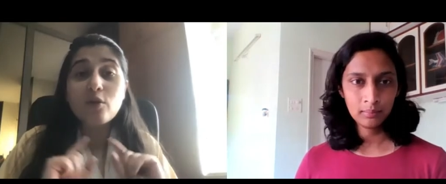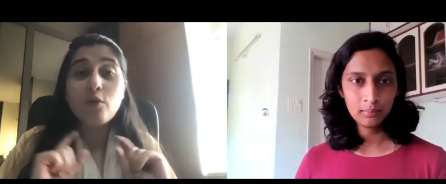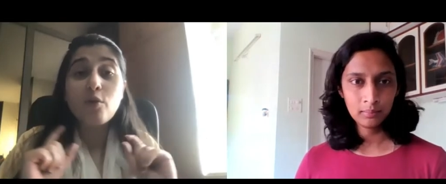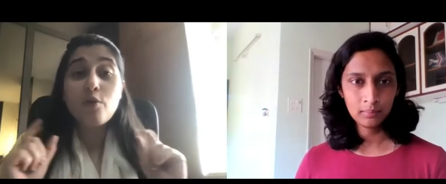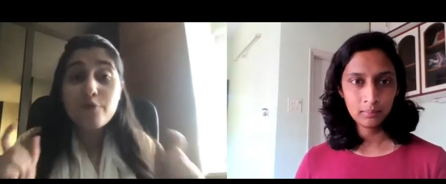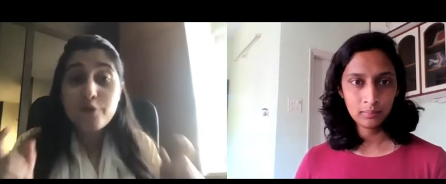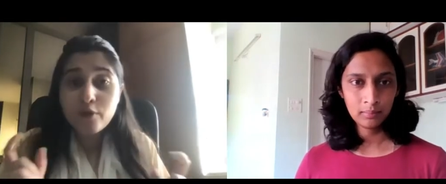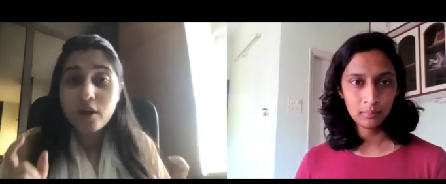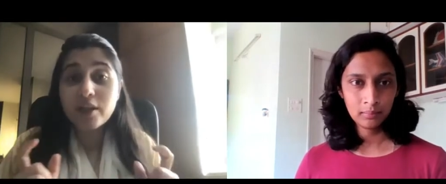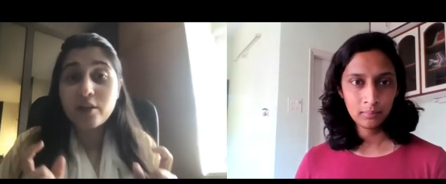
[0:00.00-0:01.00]
Speaker 1: the
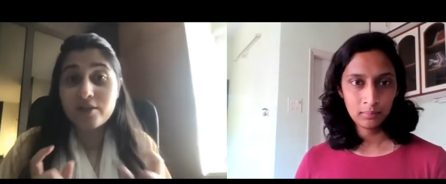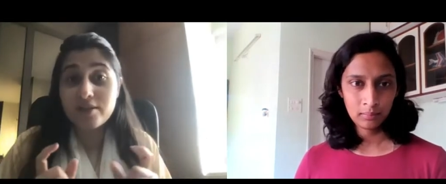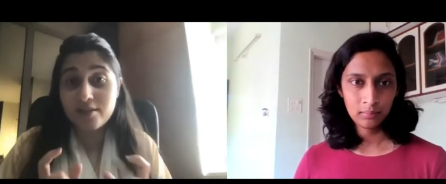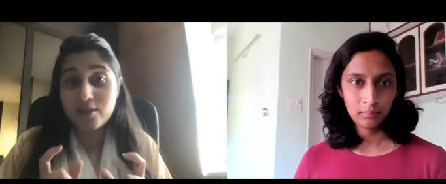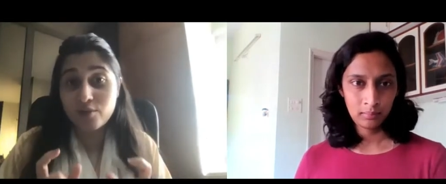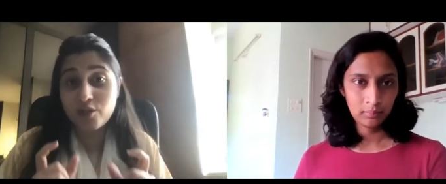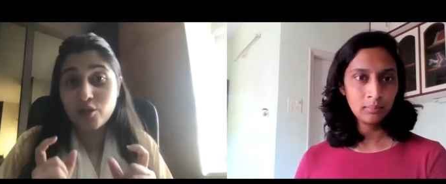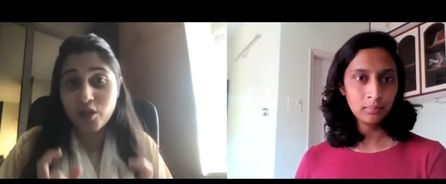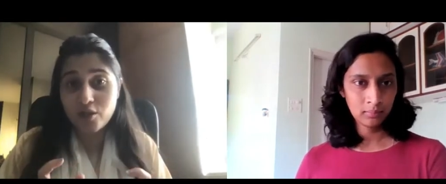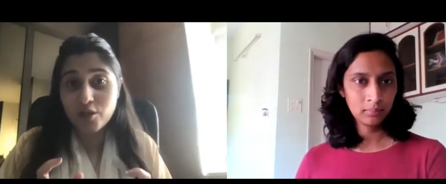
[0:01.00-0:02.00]
overall ecosystem
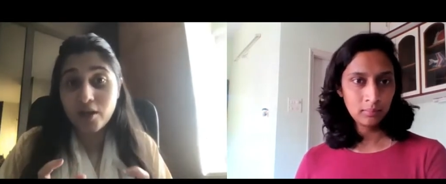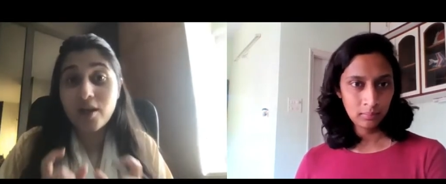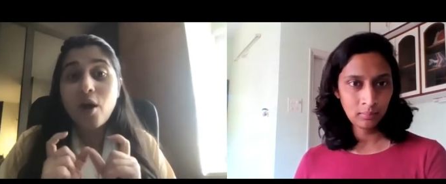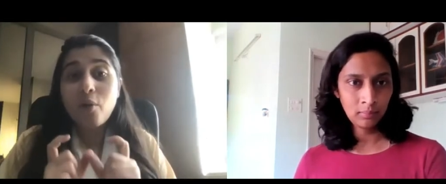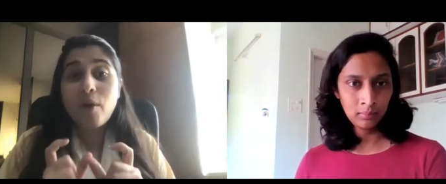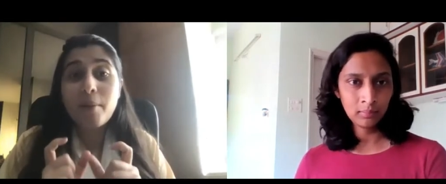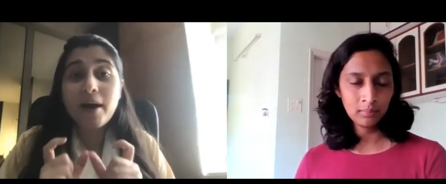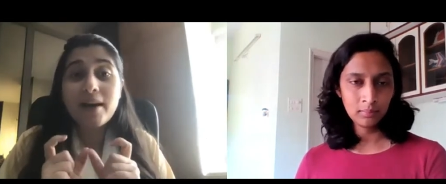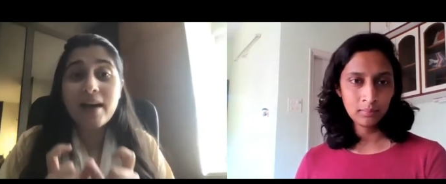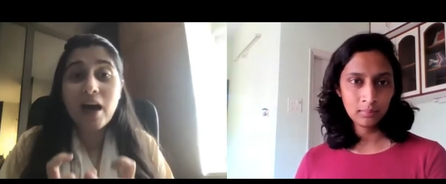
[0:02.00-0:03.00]
is changing,
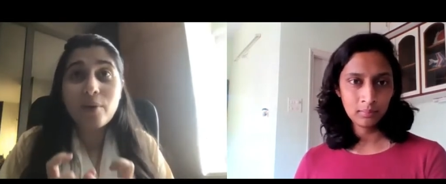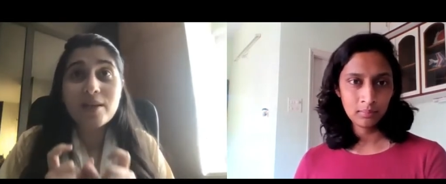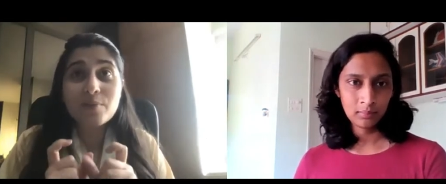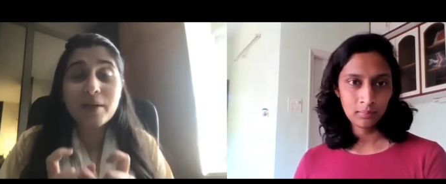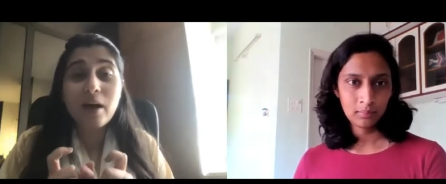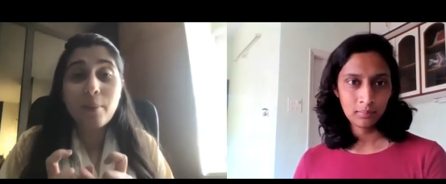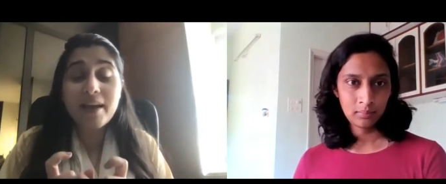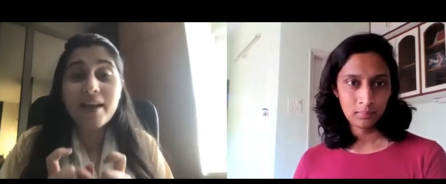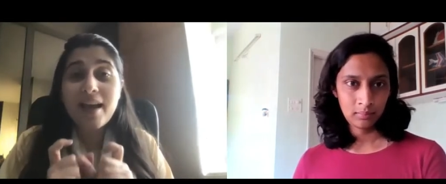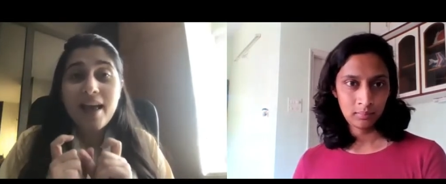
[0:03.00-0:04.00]
whereby hmm. now it's
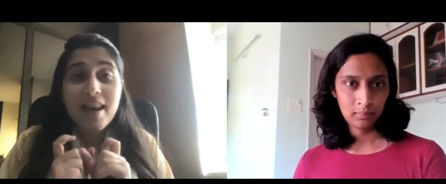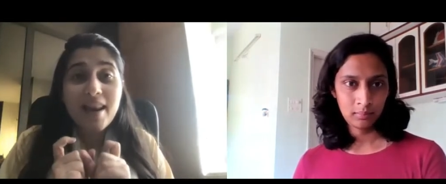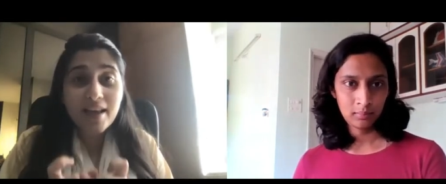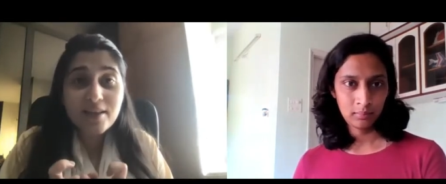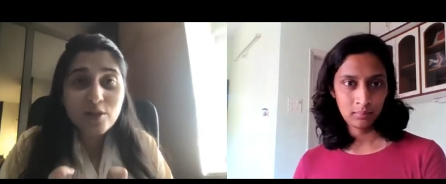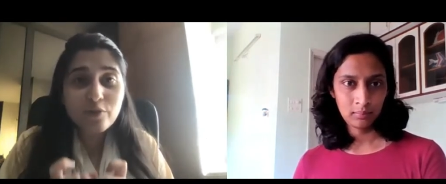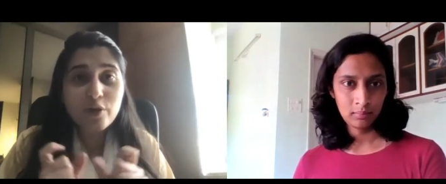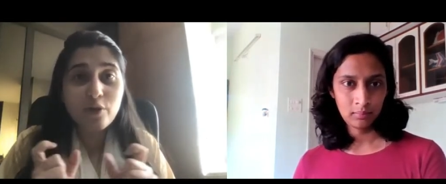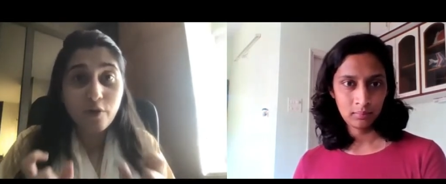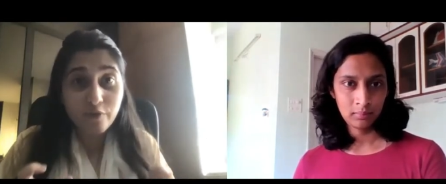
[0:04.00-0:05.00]
becoming less of
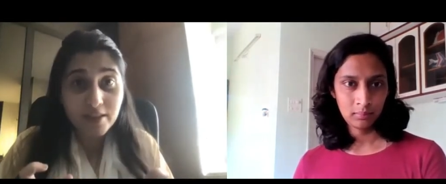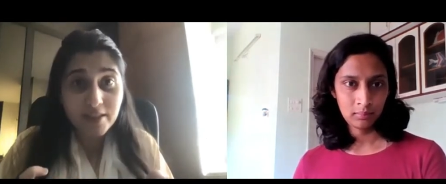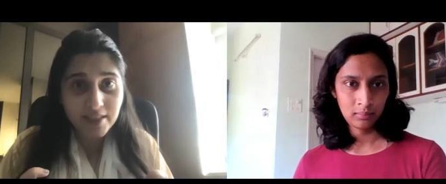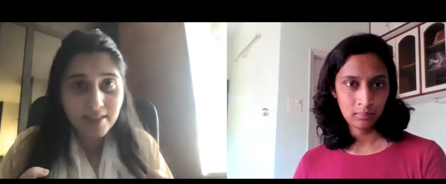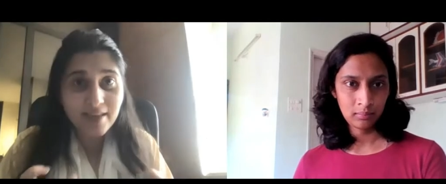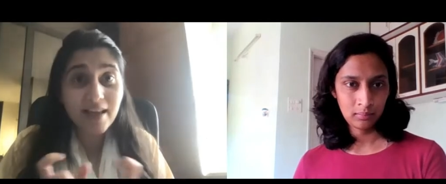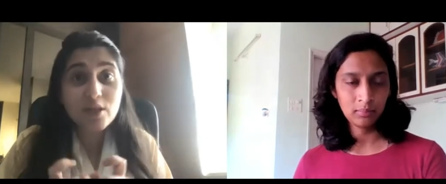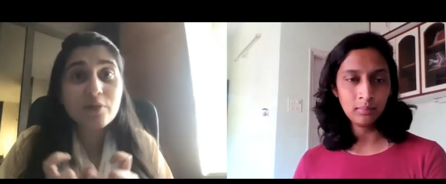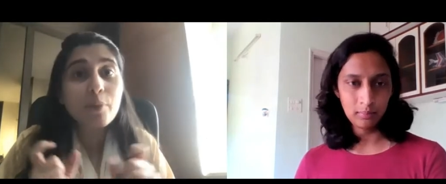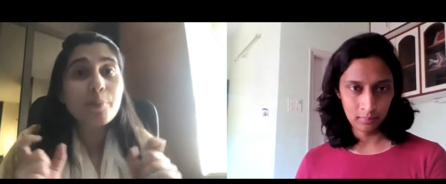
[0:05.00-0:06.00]
a novelty,
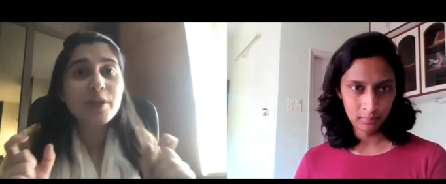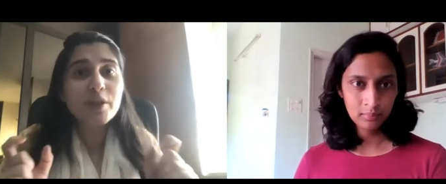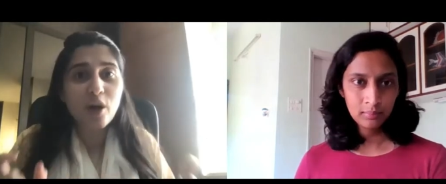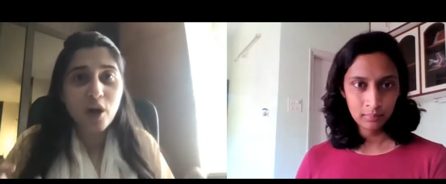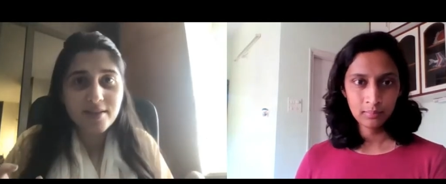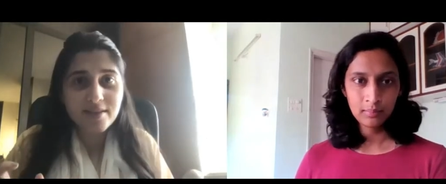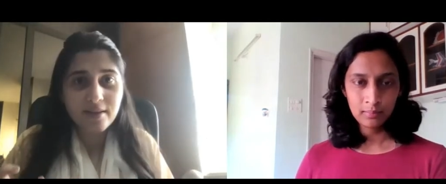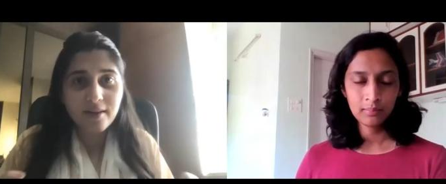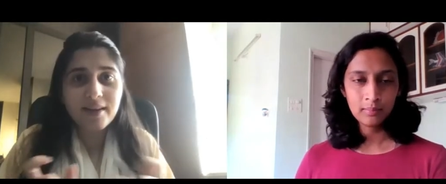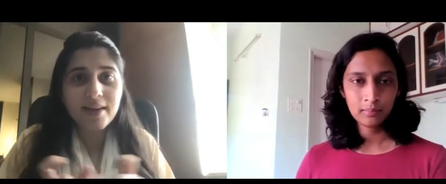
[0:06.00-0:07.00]
less of a PR
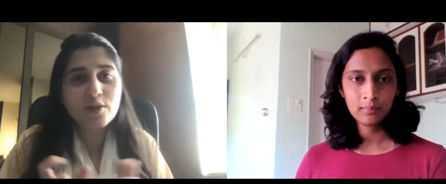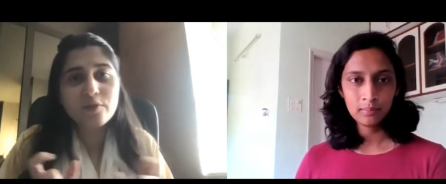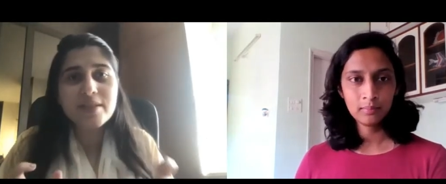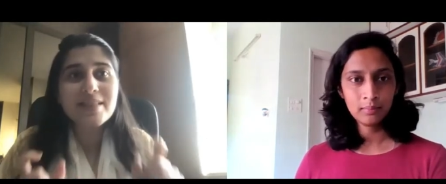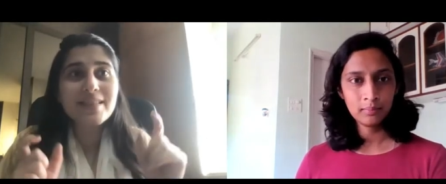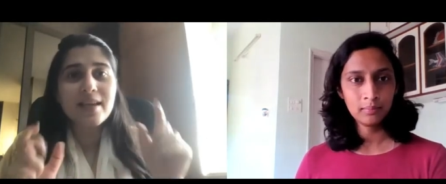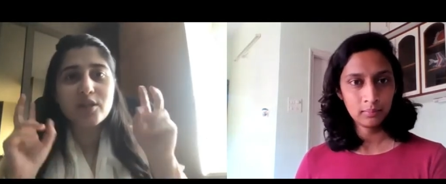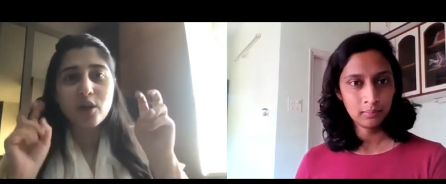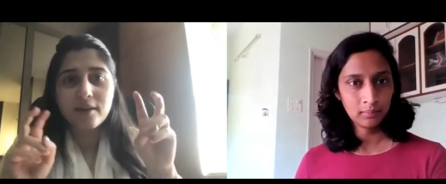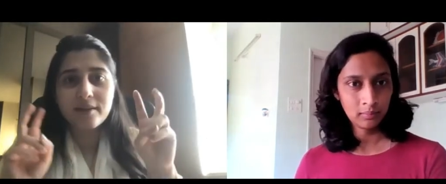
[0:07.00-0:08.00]
stunt, less of a
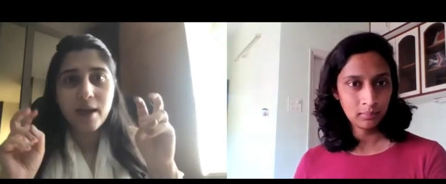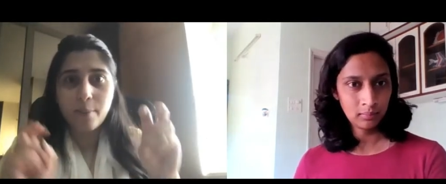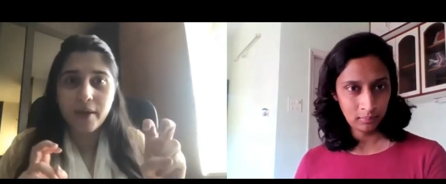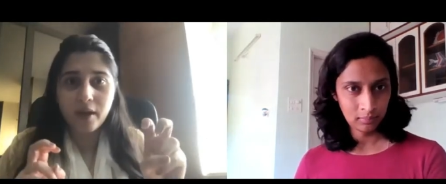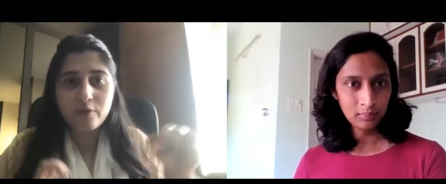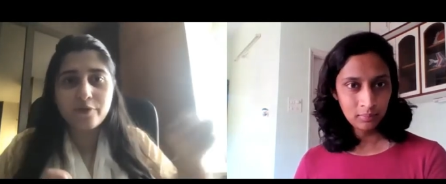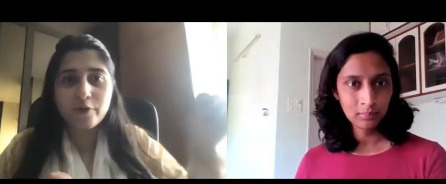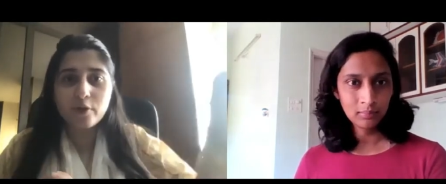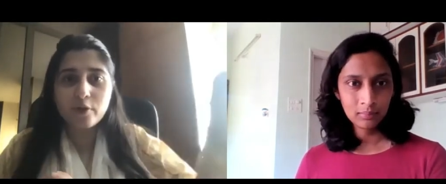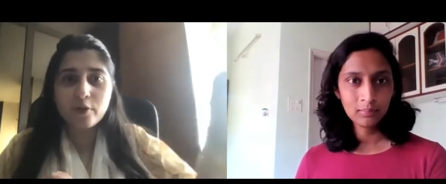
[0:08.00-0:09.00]
CSR campaign
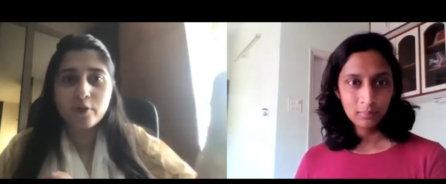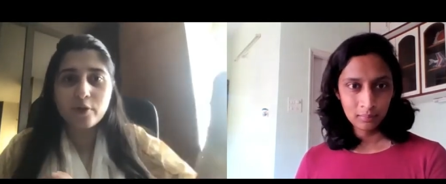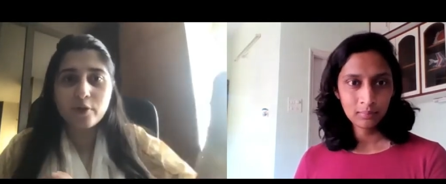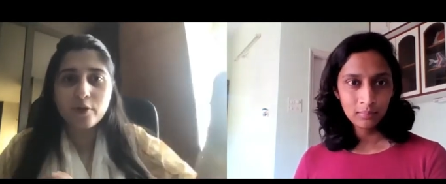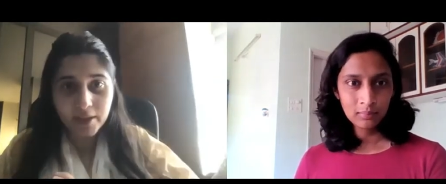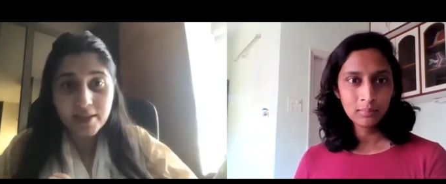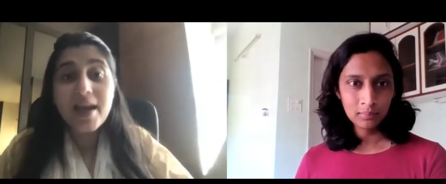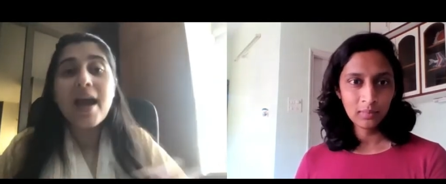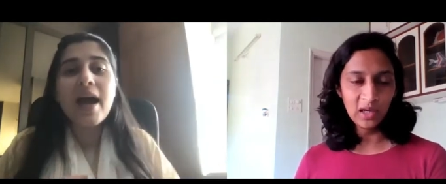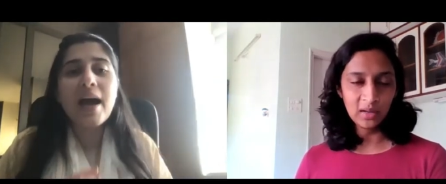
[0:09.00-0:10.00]
for a corp
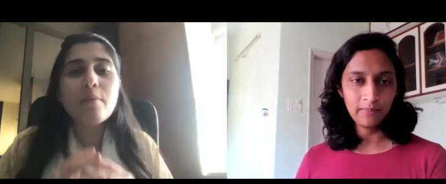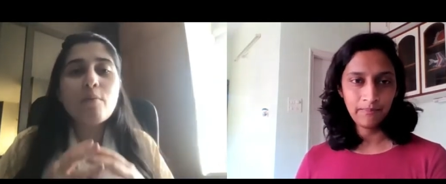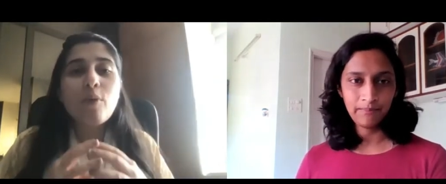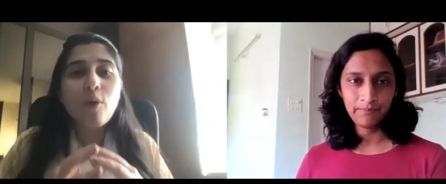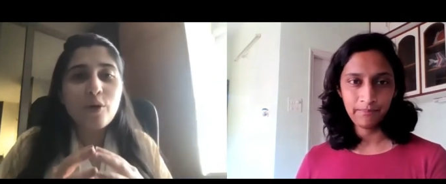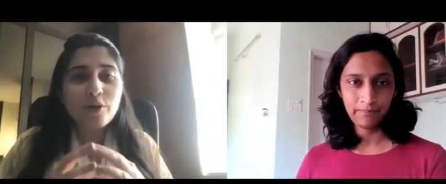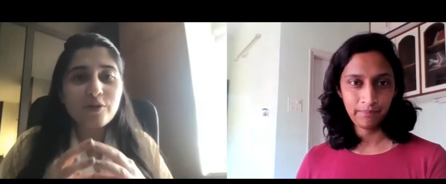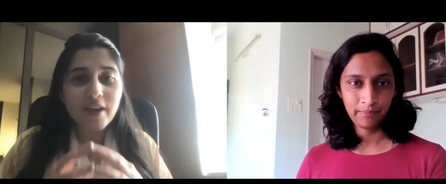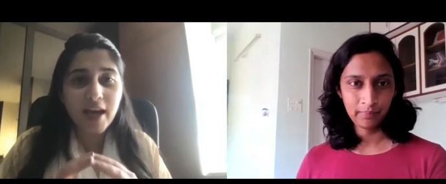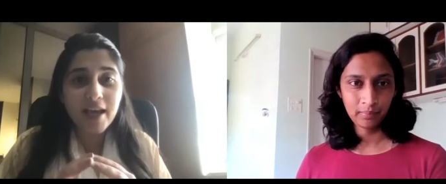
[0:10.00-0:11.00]
company, and more
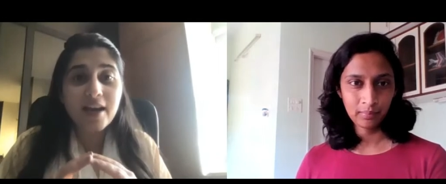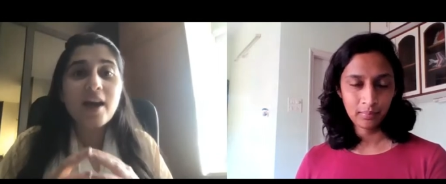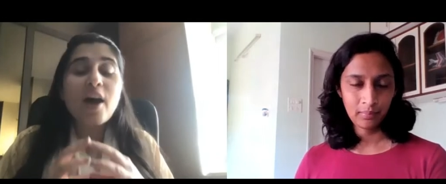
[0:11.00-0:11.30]
of like,